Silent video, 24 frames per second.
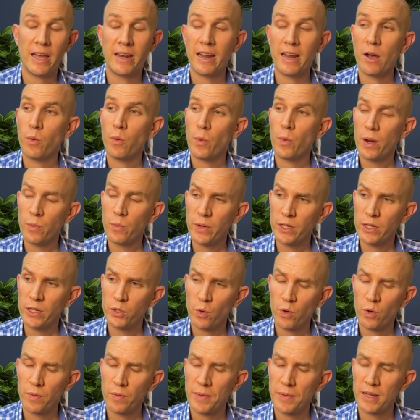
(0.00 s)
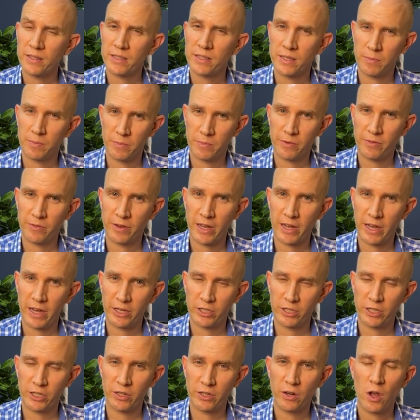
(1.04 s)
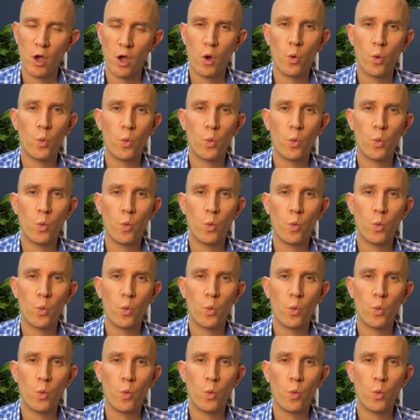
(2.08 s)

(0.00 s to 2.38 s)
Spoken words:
Now, when we talk about simplification,